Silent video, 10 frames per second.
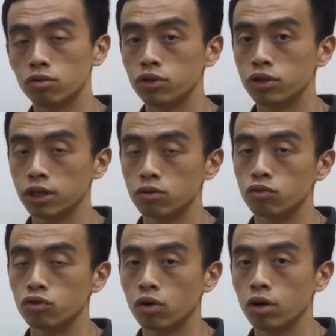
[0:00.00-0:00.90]
to do is just
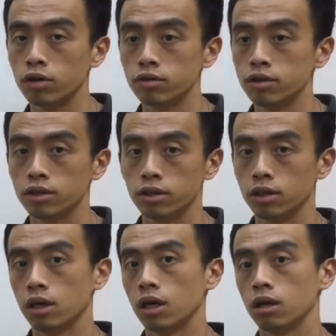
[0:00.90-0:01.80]
to draw
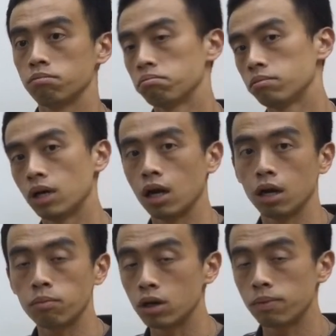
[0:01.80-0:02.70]
the
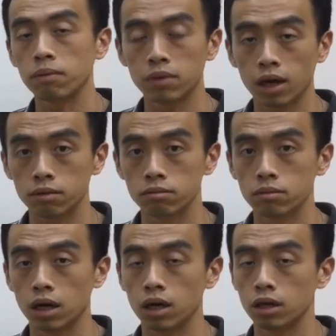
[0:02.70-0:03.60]

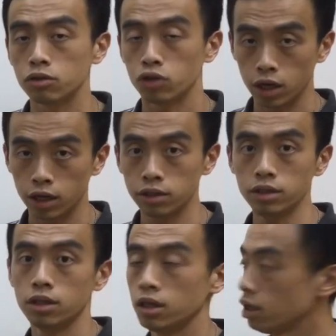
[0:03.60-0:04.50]
polypeptide
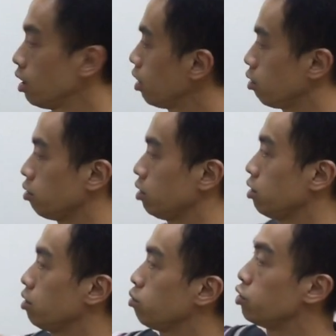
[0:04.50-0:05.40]
chain,
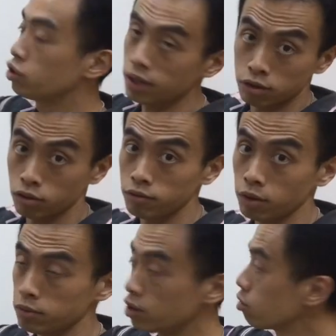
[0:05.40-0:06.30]
which starts
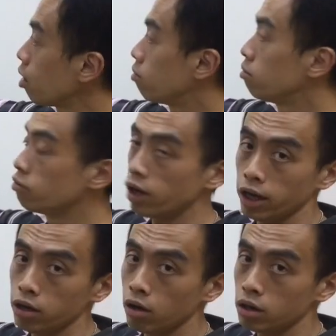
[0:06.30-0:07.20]
from the top
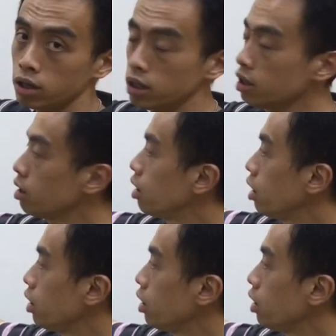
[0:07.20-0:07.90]
right-hand corner.